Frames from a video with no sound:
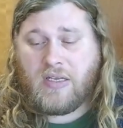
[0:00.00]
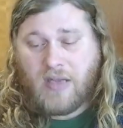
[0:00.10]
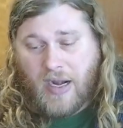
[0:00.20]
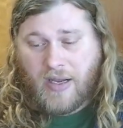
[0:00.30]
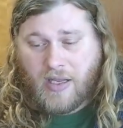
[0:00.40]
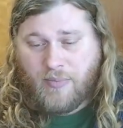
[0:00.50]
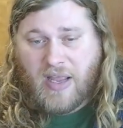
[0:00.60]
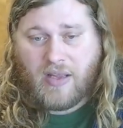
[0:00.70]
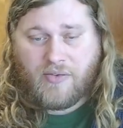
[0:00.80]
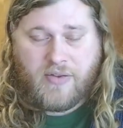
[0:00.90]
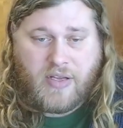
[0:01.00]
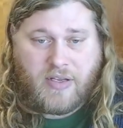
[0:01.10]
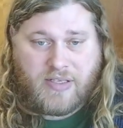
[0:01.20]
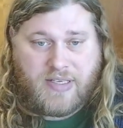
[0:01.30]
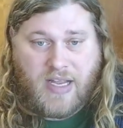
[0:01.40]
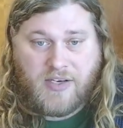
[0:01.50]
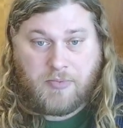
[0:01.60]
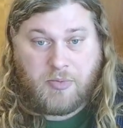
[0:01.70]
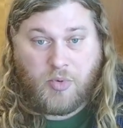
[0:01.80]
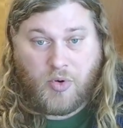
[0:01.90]
and it can make it so that you can stage
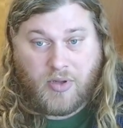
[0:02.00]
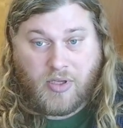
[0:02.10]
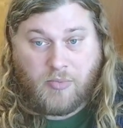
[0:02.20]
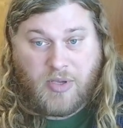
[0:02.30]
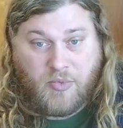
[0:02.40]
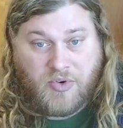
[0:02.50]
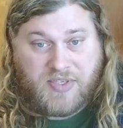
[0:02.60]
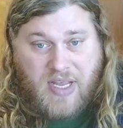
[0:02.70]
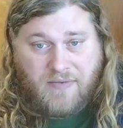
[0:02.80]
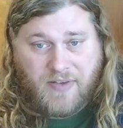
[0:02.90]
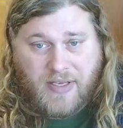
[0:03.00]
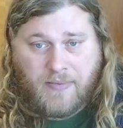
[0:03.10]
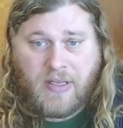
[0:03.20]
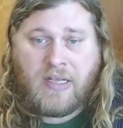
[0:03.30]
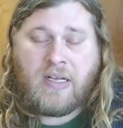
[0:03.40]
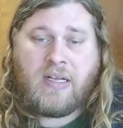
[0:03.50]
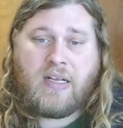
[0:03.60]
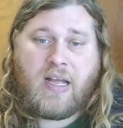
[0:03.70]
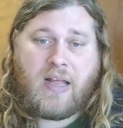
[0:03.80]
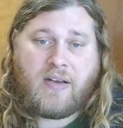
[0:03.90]
up the board a little bit more safely.
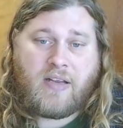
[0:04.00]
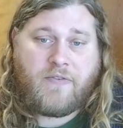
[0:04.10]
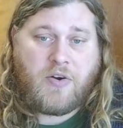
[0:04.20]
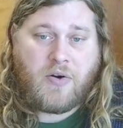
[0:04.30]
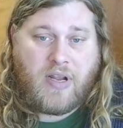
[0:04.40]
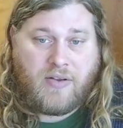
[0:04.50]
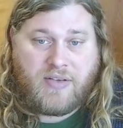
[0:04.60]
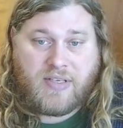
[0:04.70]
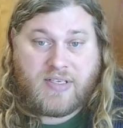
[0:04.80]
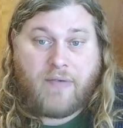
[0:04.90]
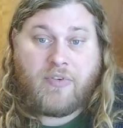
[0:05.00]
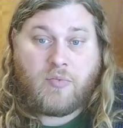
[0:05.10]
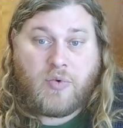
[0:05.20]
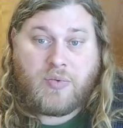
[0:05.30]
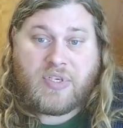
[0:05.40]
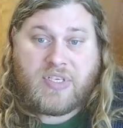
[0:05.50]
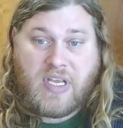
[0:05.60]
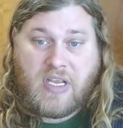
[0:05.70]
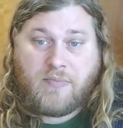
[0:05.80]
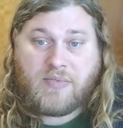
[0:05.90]
And if you're into 7 wound
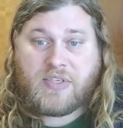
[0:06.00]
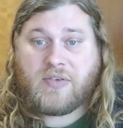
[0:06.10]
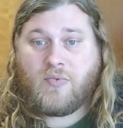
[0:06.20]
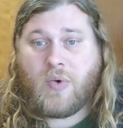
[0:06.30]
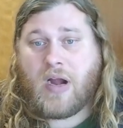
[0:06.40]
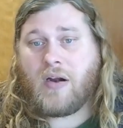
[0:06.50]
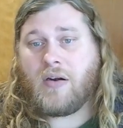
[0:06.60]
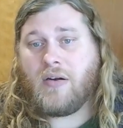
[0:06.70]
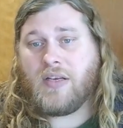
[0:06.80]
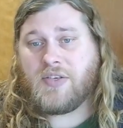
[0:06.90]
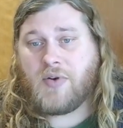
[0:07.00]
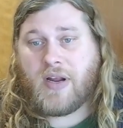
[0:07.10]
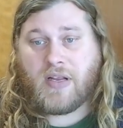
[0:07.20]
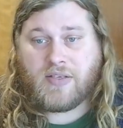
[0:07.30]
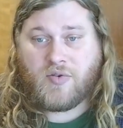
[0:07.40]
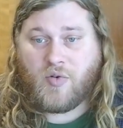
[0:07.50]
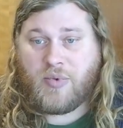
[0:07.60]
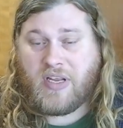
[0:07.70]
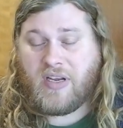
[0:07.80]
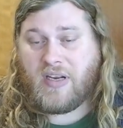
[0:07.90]
teams where a Striking
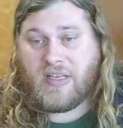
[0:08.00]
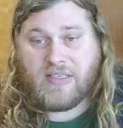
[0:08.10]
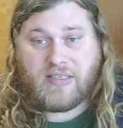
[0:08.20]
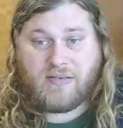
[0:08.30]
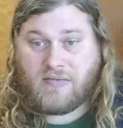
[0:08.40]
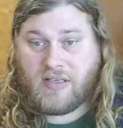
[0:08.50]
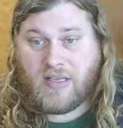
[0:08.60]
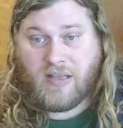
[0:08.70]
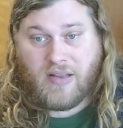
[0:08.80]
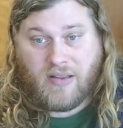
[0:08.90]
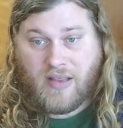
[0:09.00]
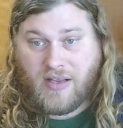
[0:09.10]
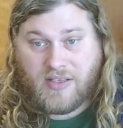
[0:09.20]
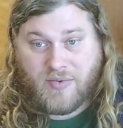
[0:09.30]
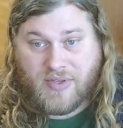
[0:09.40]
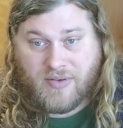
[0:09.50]
Scorpion is killing things with